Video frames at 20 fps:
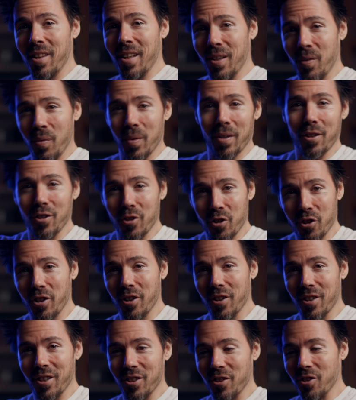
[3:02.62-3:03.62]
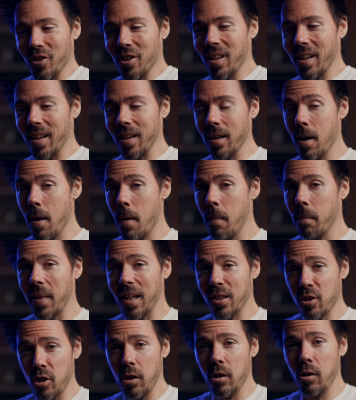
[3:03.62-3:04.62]
thing with a sugar dessert, like
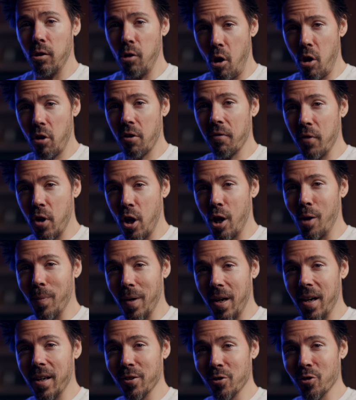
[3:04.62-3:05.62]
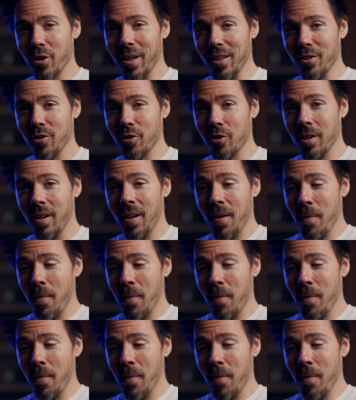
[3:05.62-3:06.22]
that's a lot of carbohydrates.